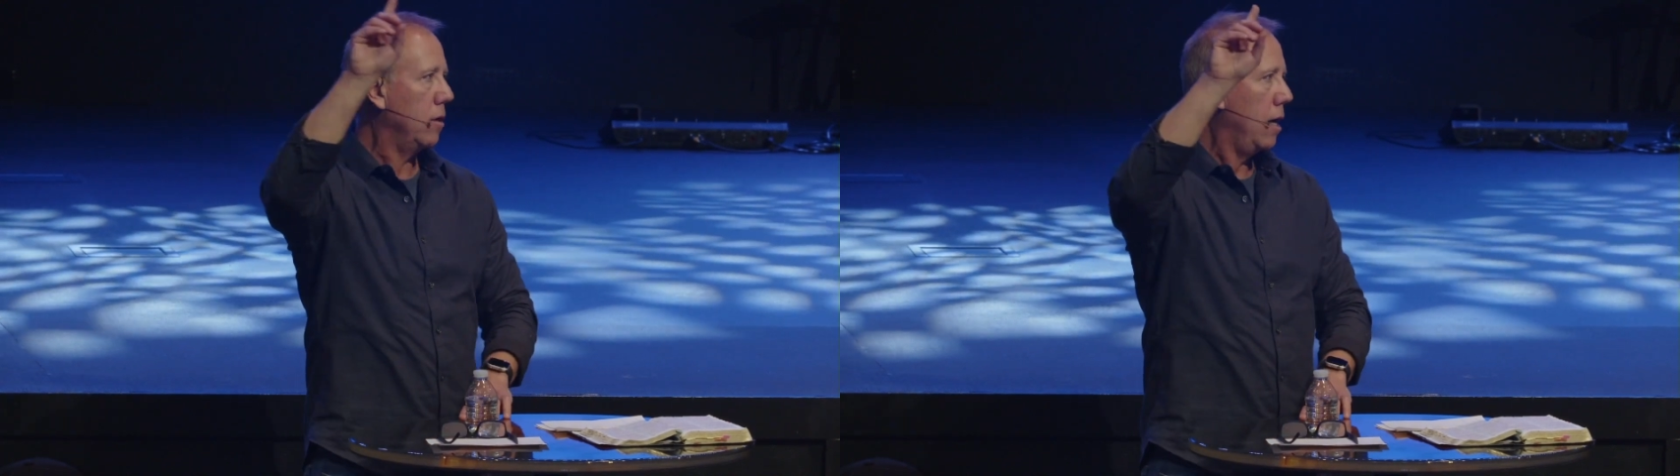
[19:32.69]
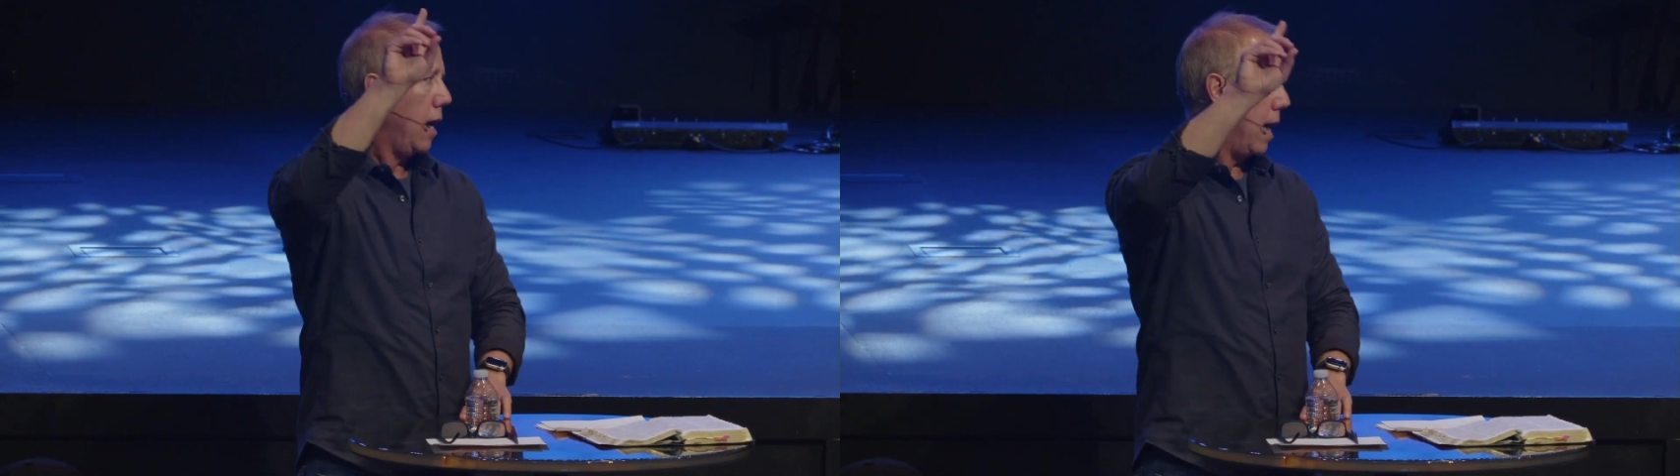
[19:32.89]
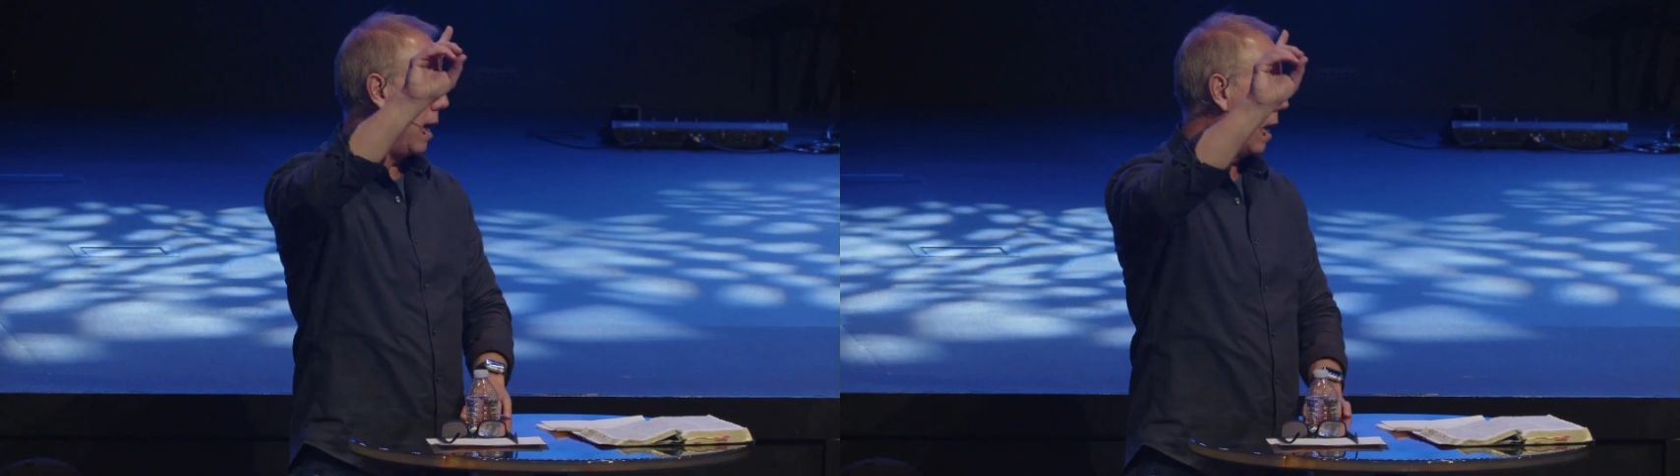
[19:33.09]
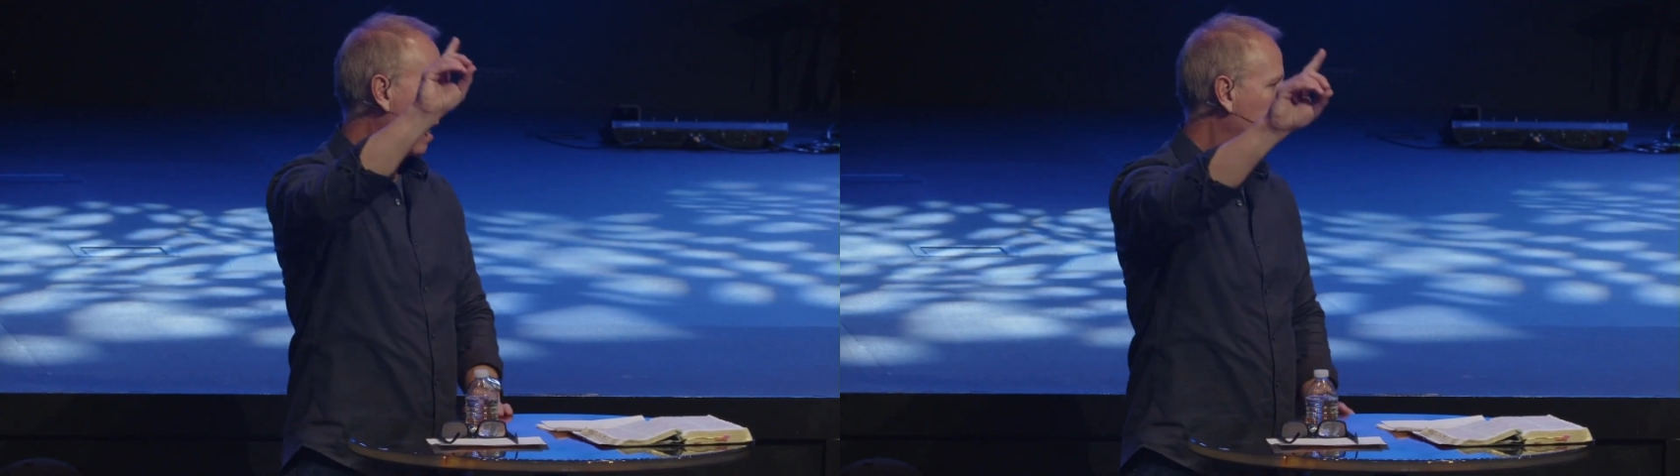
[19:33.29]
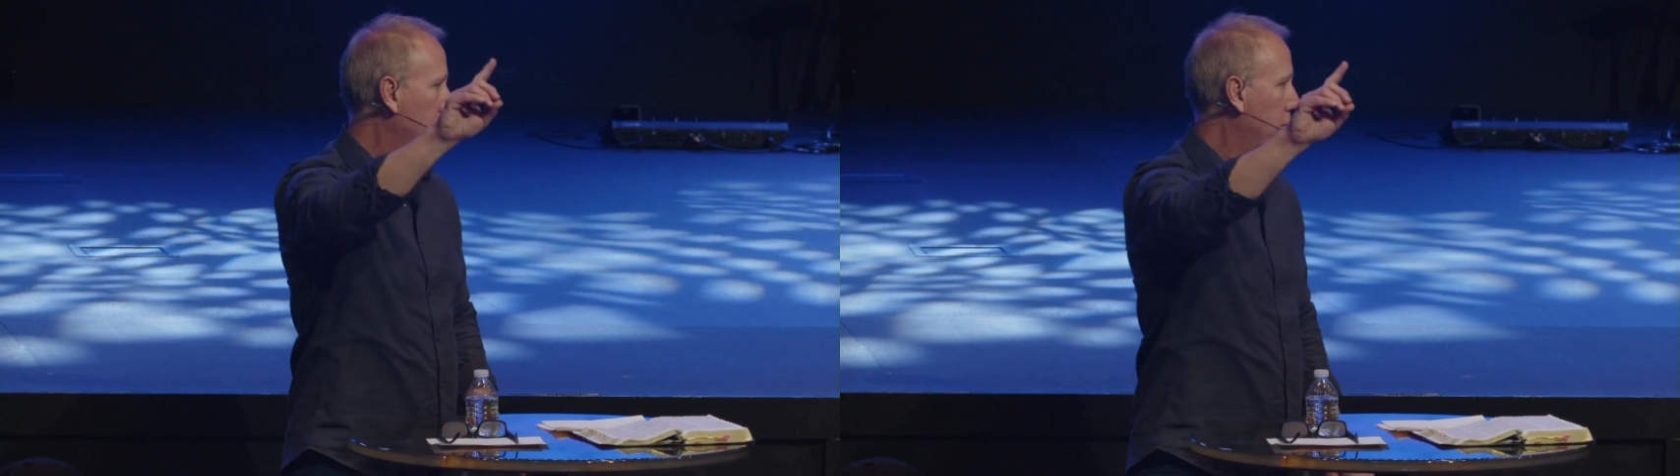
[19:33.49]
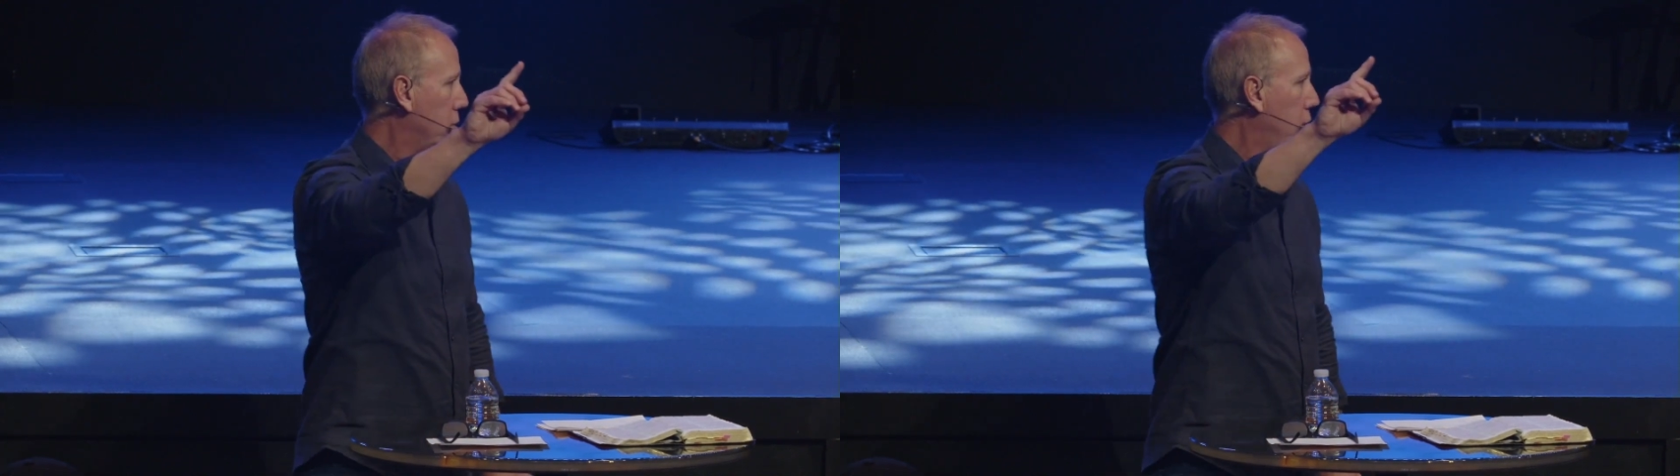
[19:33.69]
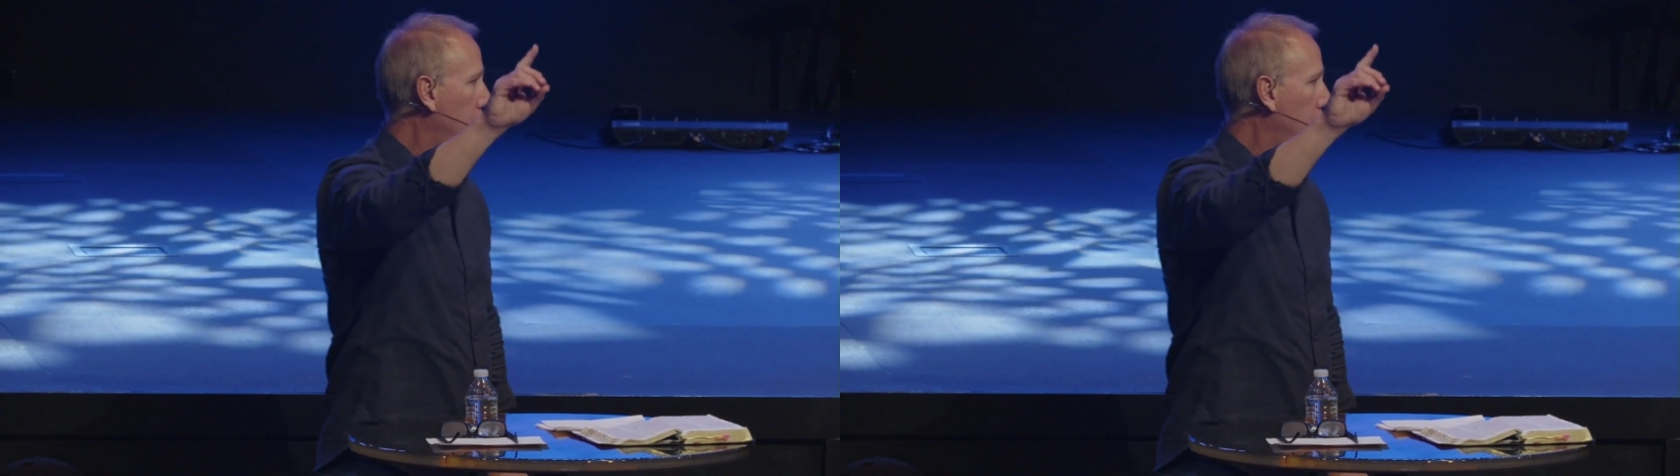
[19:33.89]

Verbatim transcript: or, and a lot of people